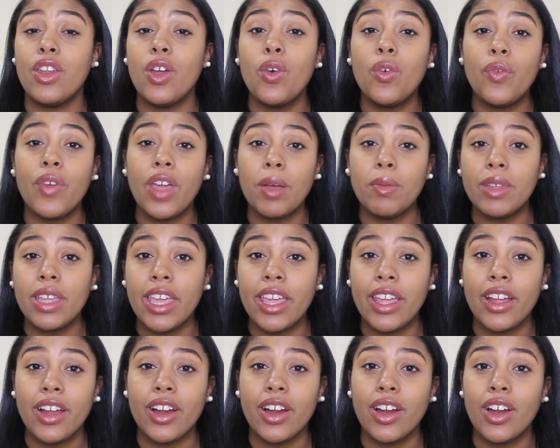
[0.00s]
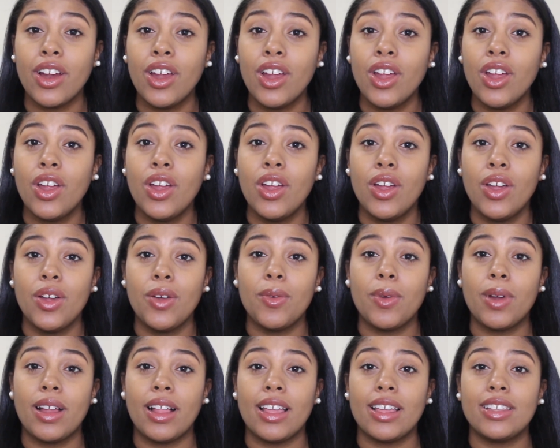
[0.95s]
no family here.
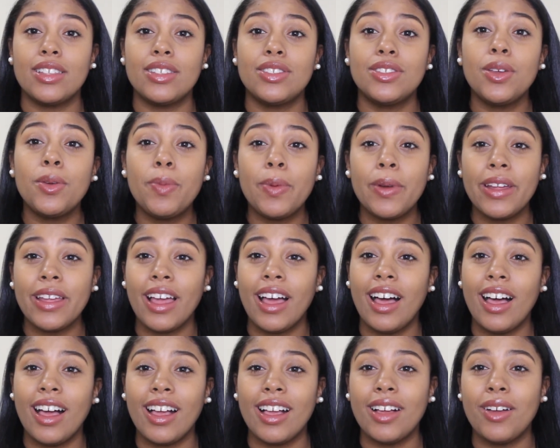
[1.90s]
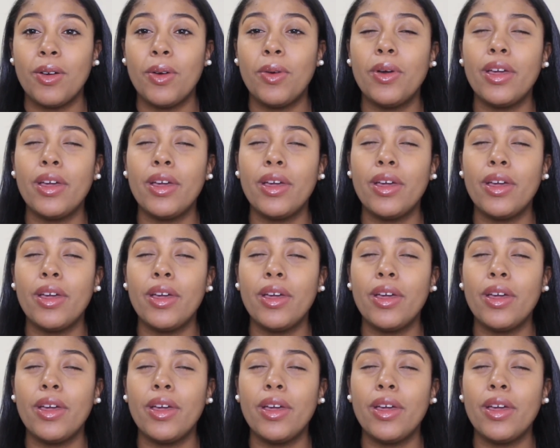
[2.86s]
We're like super young.